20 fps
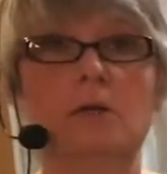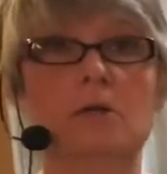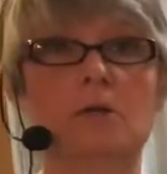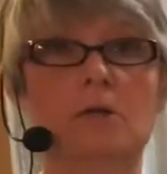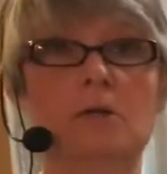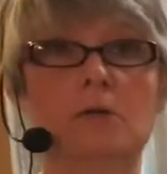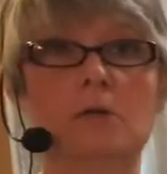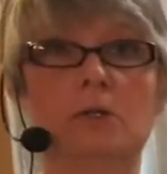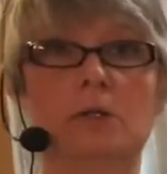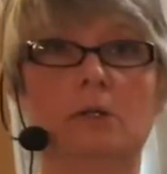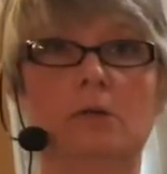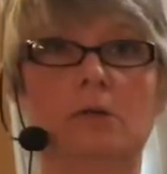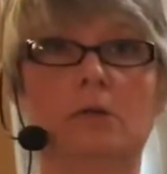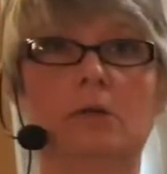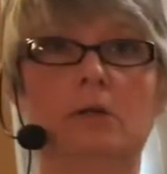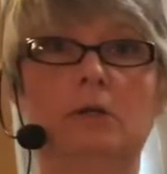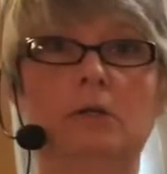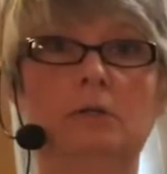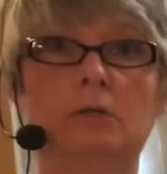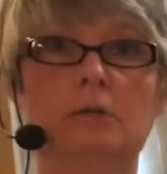coconut
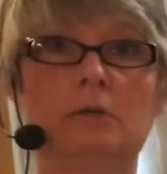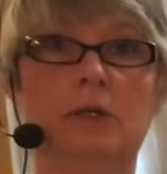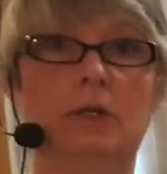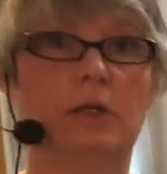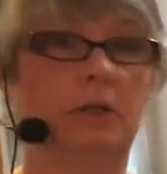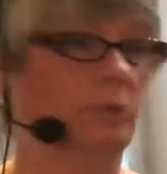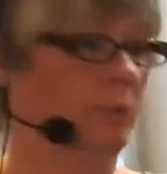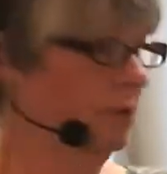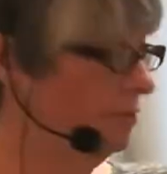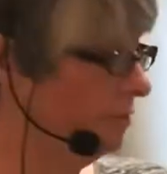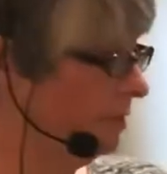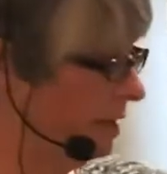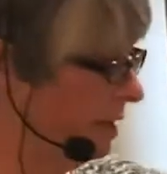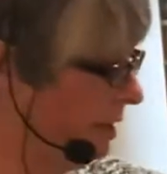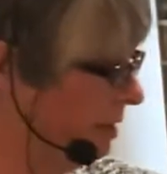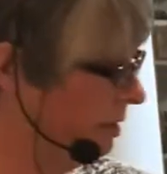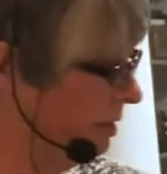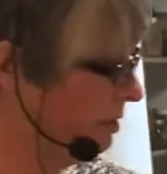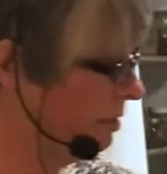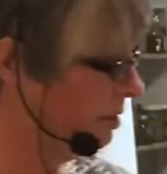oil,
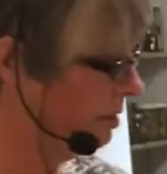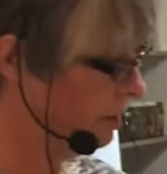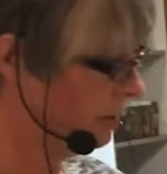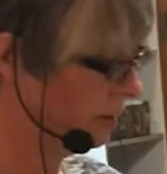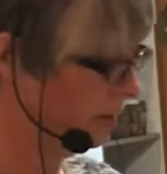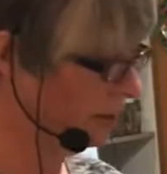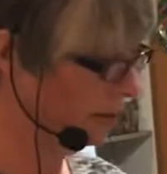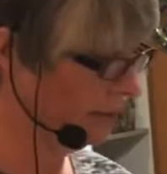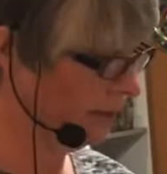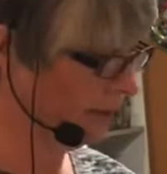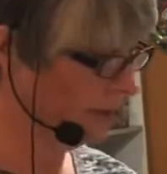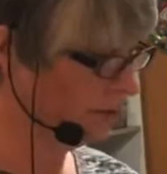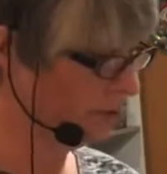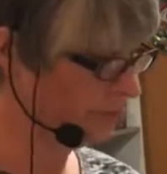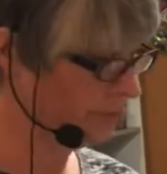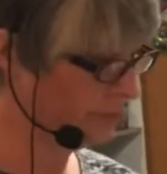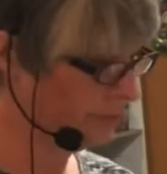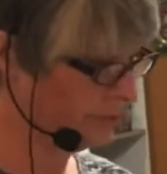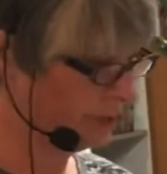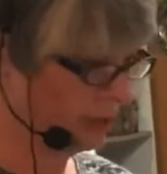unrefined. I get that
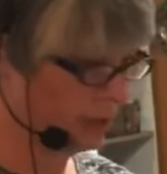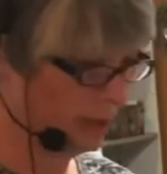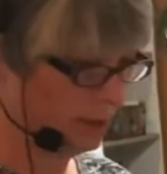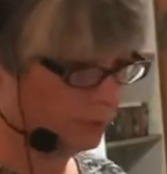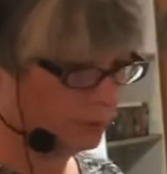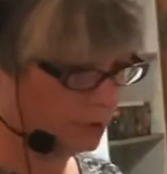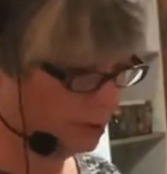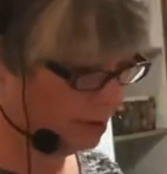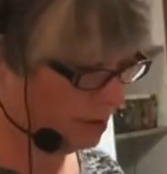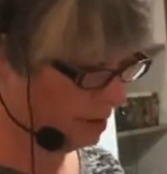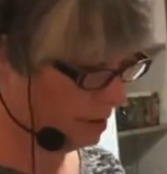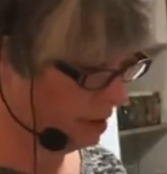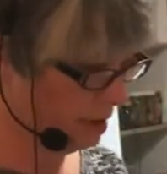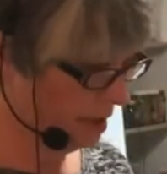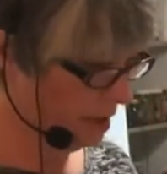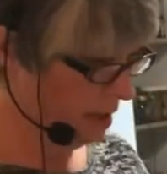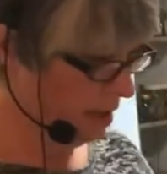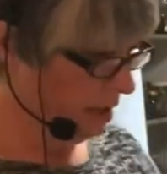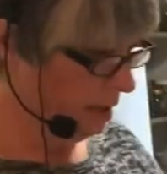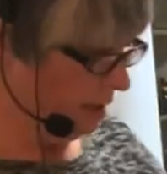also on Amazon.
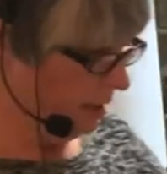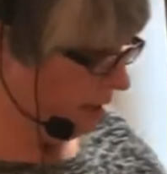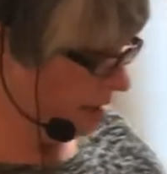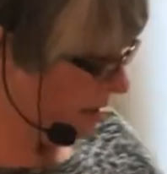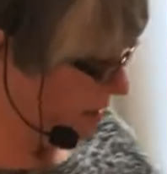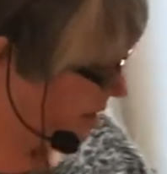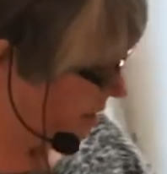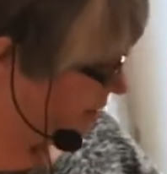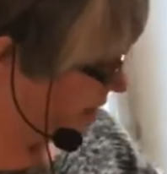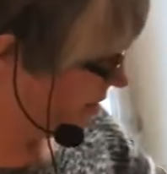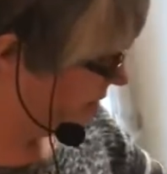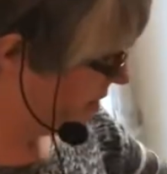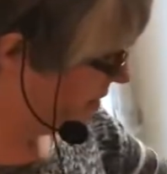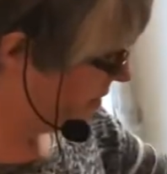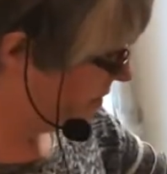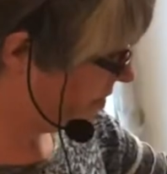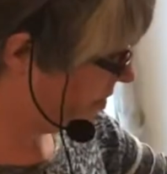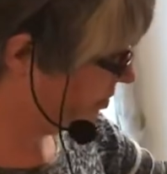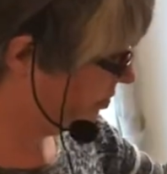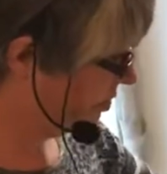And
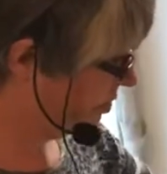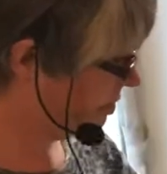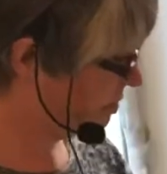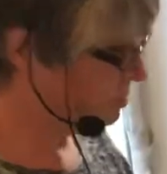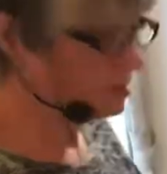sorry this